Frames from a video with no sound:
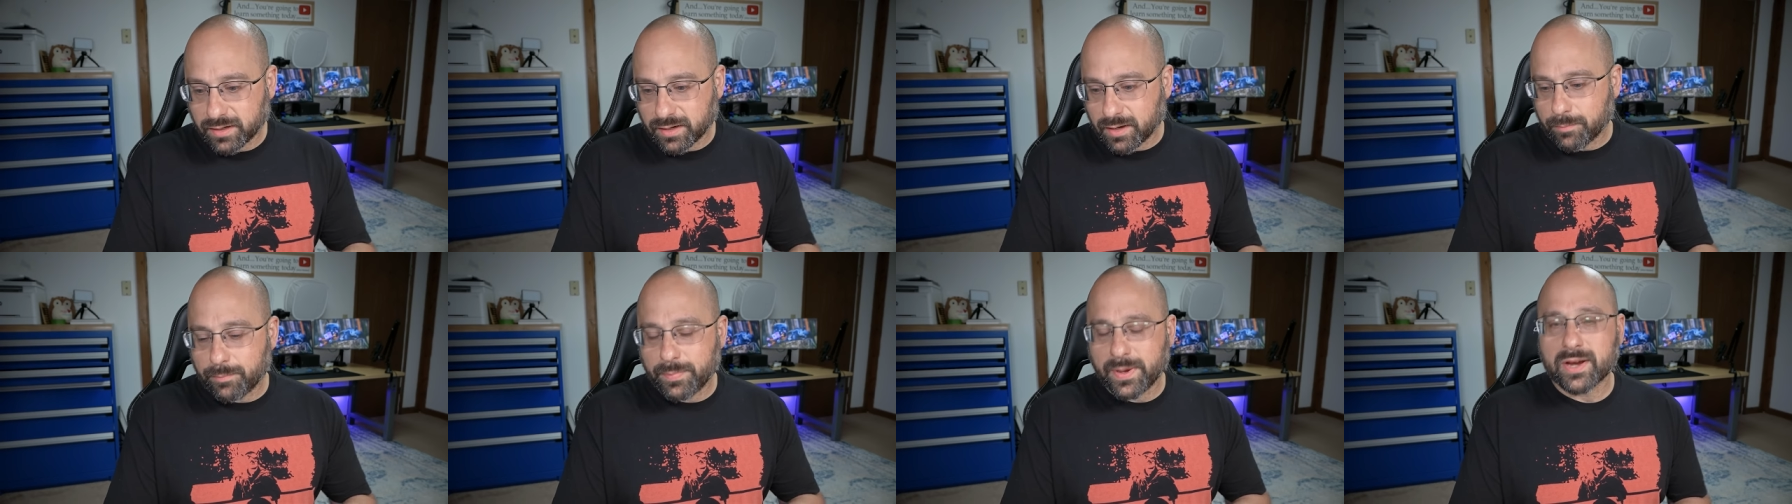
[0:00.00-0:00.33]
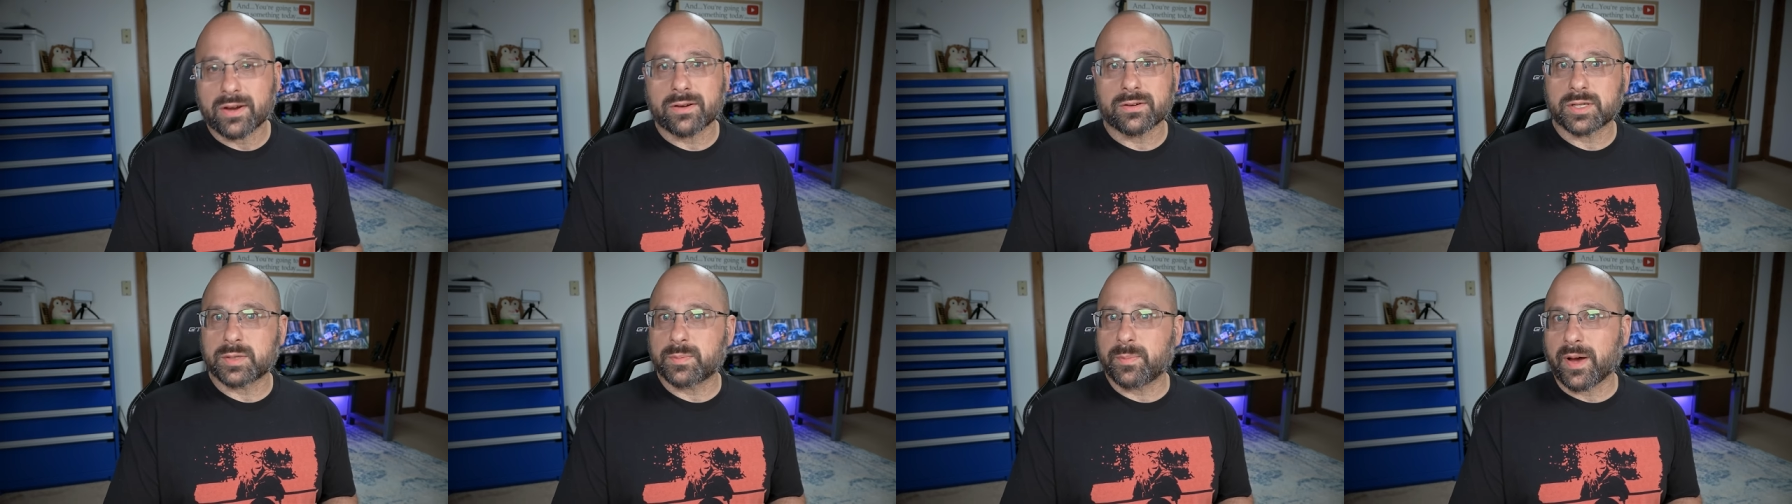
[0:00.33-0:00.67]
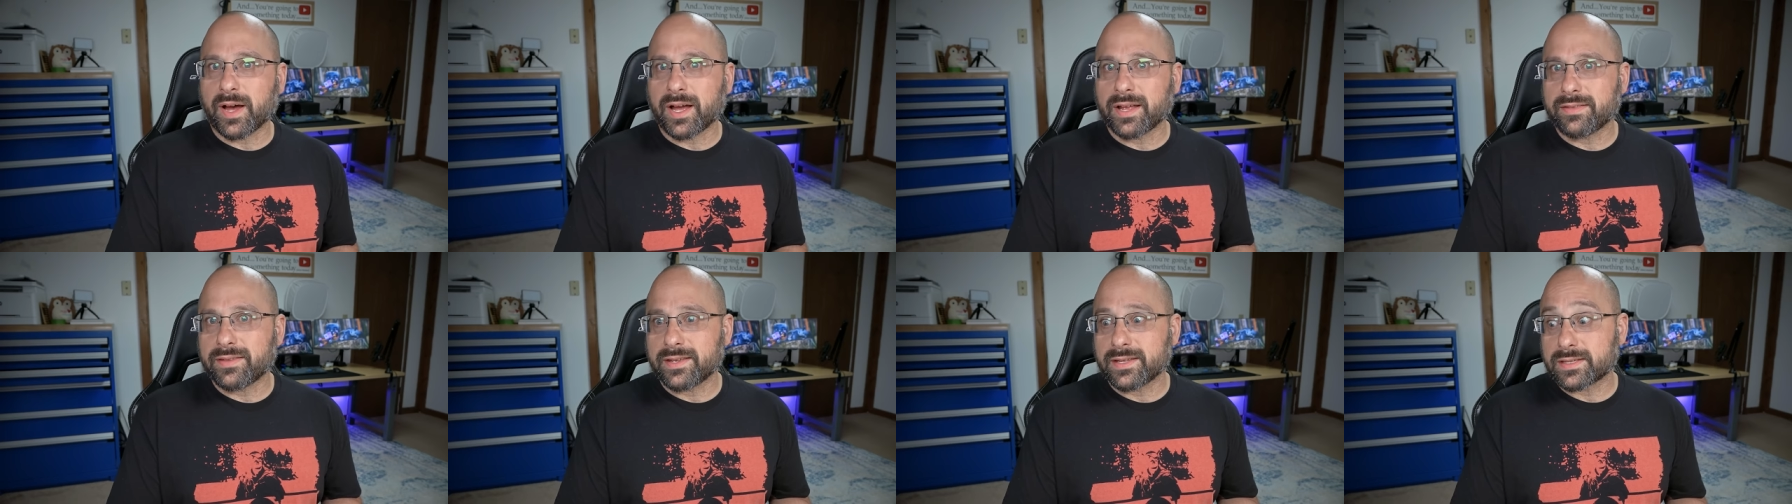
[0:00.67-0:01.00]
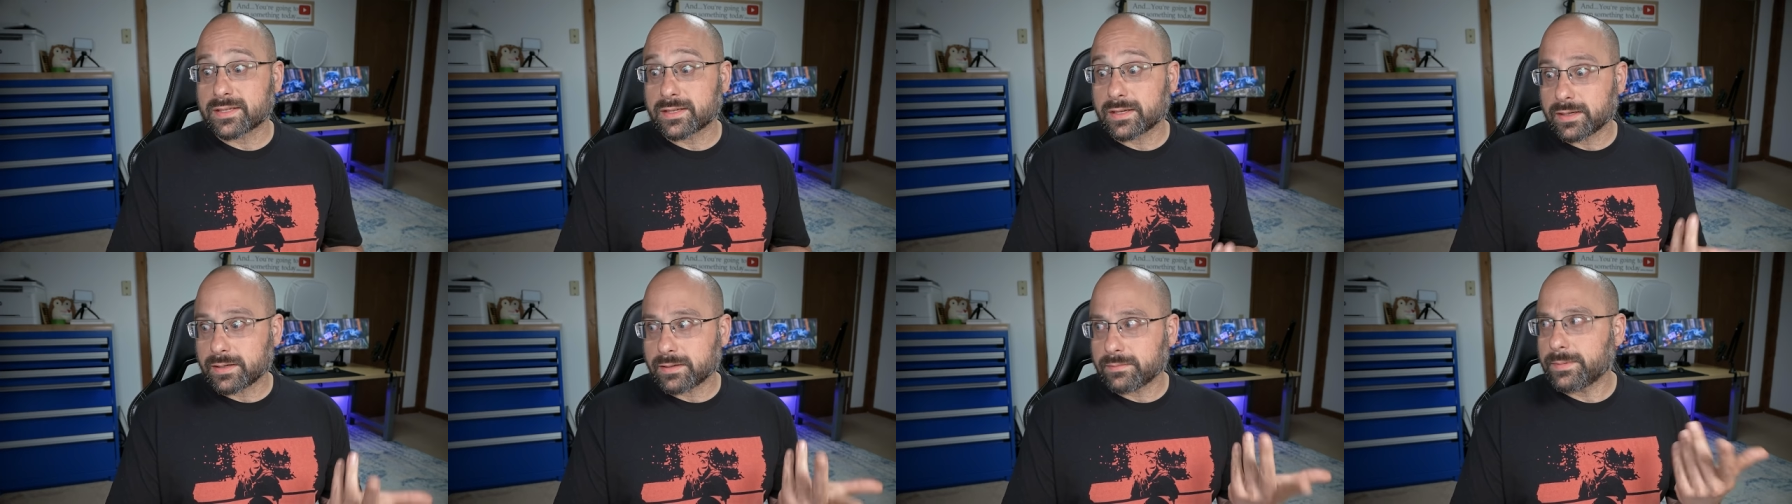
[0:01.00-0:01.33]
a bare spot that's
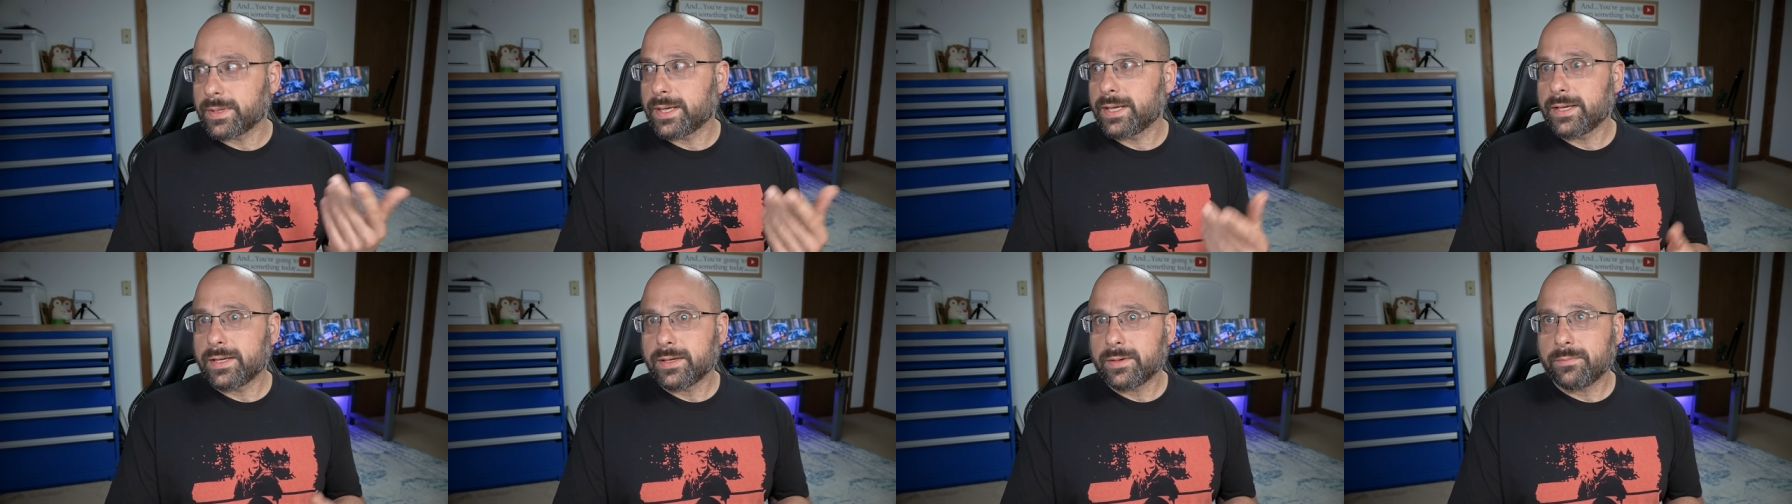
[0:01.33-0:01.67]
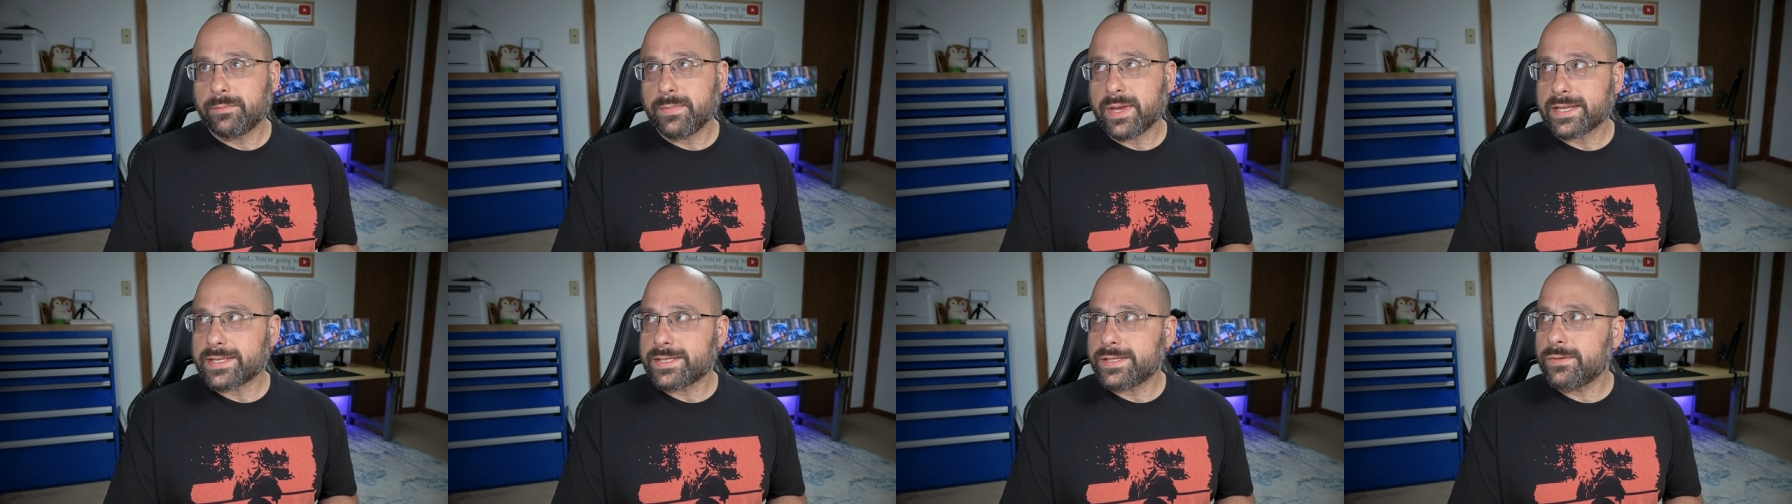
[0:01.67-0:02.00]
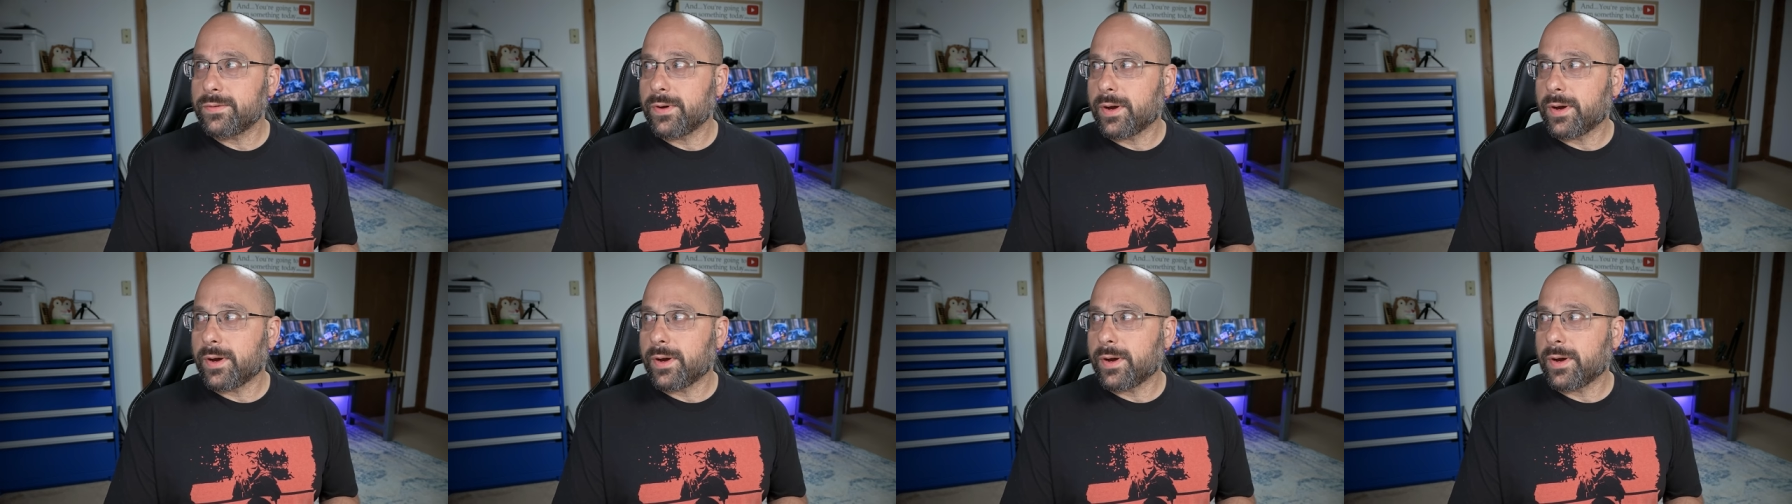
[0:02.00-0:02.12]
going to mess you